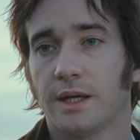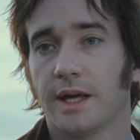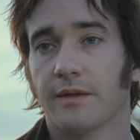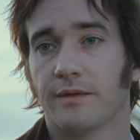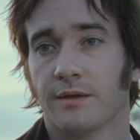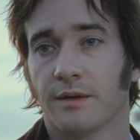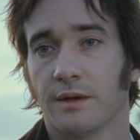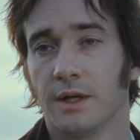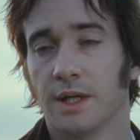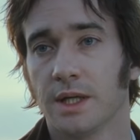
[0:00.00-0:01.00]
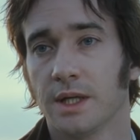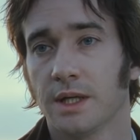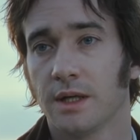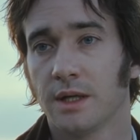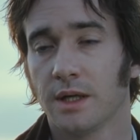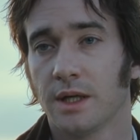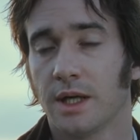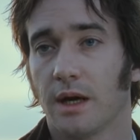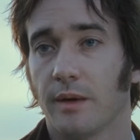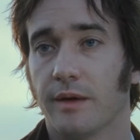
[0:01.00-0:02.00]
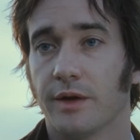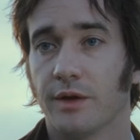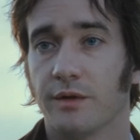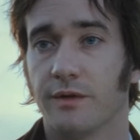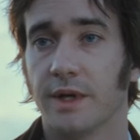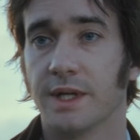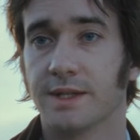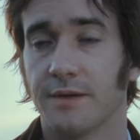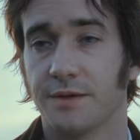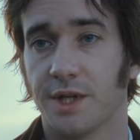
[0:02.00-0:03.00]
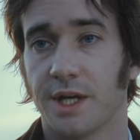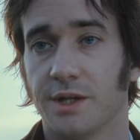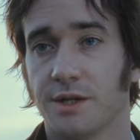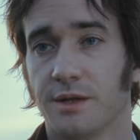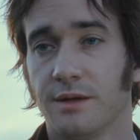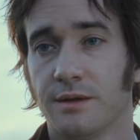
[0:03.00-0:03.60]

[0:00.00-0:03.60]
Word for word: If, however, your feelings have changed,